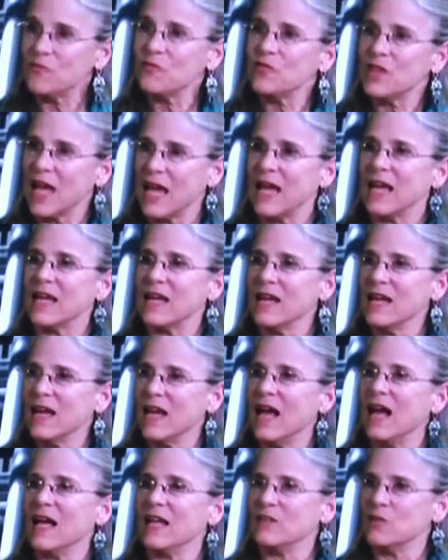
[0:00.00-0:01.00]
they
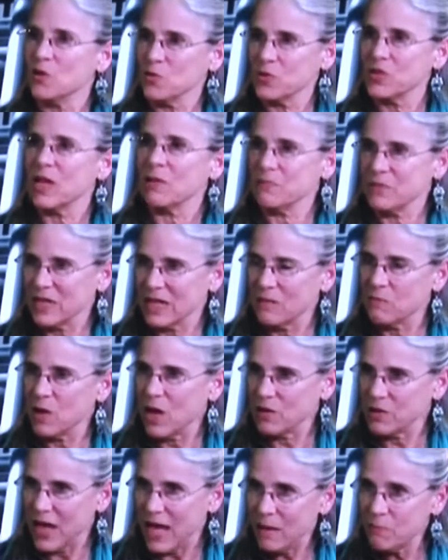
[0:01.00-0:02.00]
know something
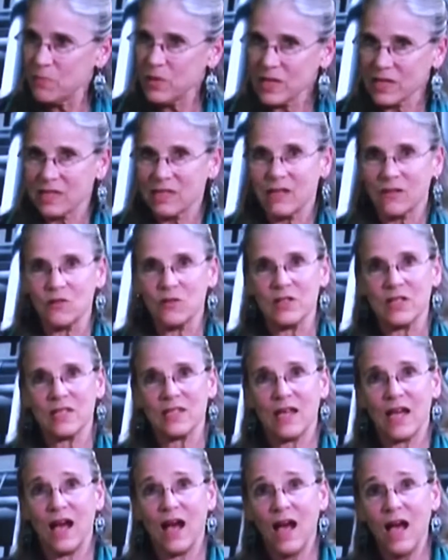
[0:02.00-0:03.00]
about epics, they're going to
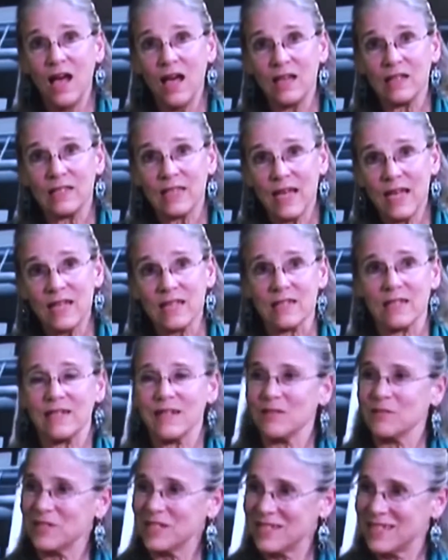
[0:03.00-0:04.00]
say, ah, yes,
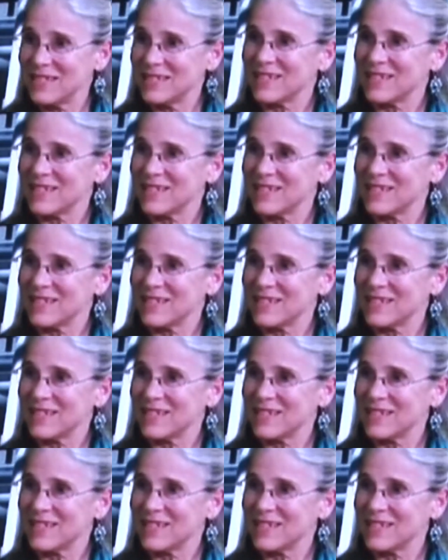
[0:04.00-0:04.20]
now this is